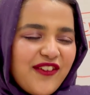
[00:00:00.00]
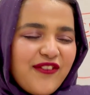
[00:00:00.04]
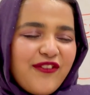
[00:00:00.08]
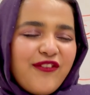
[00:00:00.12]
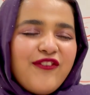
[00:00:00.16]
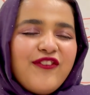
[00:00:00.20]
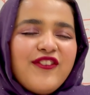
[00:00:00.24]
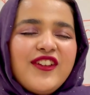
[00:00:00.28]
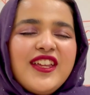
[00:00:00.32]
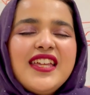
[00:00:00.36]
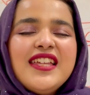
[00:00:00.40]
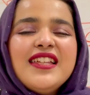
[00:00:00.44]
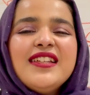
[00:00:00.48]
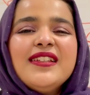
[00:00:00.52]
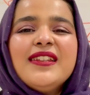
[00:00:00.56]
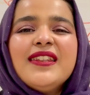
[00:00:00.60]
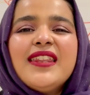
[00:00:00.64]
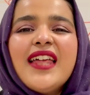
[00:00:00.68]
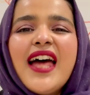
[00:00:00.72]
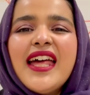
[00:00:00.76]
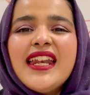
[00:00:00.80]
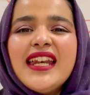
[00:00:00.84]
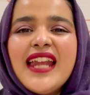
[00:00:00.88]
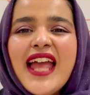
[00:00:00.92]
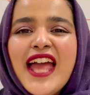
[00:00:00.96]
feel
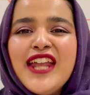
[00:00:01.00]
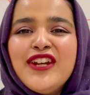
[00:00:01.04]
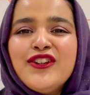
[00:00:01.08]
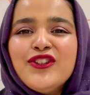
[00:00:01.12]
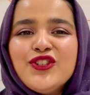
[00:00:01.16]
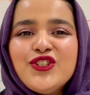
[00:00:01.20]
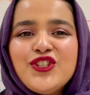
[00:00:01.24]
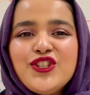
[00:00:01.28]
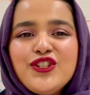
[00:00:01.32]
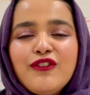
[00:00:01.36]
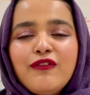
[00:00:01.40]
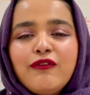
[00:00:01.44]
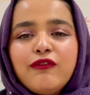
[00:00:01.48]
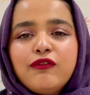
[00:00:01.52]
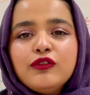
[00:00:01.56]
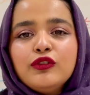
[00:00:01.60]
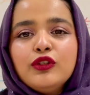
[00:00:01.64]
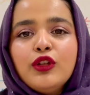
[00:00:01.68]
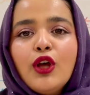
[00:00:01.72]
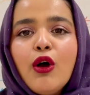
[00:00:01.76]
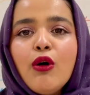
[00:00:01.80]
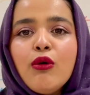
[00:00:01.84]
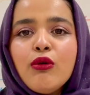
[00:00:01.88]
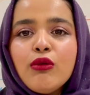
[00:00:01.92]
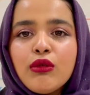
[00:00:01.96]
that energy
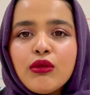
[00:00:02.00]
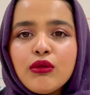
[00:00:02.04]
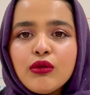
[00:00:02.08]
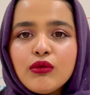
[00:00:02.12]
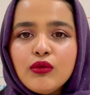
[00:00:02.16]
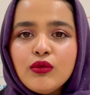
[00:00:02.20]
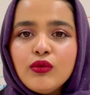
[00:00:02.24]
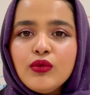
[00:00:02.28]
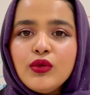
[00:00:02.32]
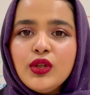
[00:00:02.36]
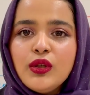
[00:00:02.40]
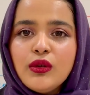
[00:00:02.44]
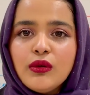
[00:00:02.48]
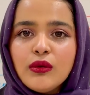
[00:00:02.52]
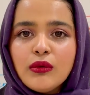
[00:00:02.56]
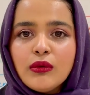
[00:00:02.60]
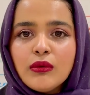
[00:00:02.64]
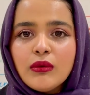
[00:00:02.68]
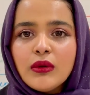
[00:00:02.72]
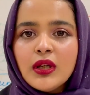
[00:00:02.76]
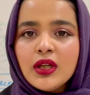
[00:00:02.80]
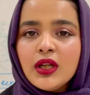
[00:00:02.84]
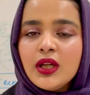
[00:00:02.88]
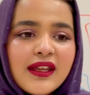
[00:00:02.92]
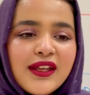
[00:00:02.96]
flow through you,
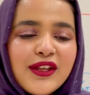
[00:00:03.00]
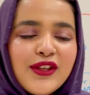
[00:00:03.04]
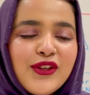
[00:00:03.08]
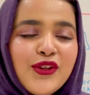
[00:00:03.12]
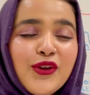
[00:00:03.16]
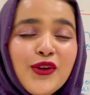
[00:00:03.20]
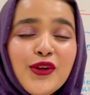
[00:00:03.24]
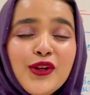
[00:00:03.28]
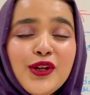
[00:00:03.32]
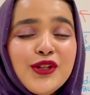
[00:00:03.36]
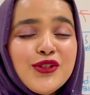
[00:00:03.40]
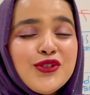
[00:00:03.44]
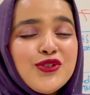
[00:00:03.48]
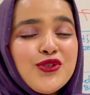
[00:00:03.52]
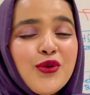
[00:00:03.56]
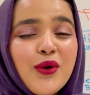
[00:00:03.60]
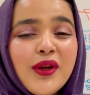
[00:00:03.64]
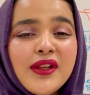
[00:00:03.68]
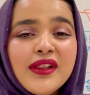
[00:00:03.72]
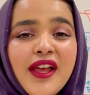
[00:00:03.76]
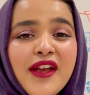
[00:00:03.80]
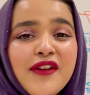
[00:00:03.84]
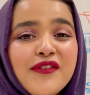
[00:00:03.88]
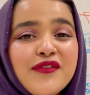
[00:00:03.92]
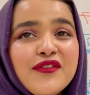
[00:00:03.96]
you're gonna enjoy
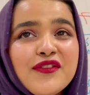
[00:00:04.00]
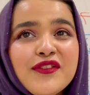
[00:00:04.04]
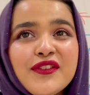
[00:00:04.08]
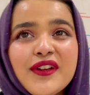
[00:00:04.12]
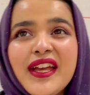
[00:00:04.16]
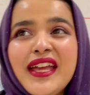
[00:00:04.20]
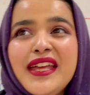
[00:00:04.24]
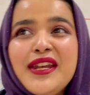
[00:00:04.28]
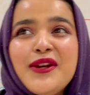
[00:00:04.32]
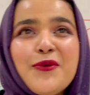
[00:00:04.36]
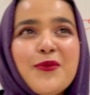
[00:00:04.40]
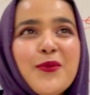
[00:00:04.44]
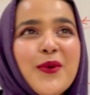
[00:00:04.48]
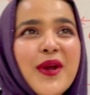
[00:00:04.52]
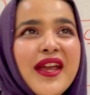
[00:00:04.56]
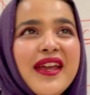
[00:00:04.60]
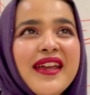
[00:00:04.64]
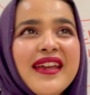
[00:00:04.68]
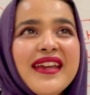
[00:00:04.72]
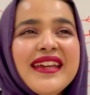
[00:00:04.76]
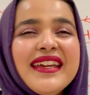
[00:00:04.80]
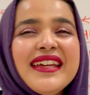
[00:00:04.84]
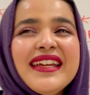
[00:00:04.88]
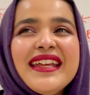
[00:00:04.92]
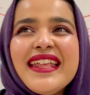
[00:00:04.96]
life in a
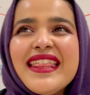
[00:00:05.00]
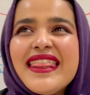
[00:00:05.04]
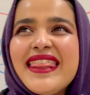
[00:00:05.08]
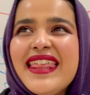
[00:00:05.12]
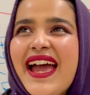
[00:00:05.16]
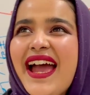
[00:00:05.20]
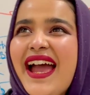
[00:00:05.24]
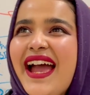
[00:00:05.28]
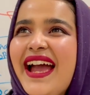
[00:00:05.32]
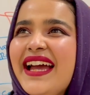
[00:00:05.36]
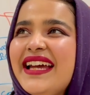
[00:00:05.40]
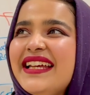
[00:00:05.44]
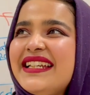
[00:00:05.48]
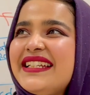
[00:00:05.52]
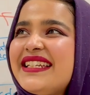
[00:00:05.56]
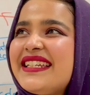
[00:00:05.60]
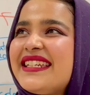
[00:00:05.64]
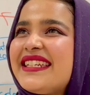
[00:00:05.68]
way that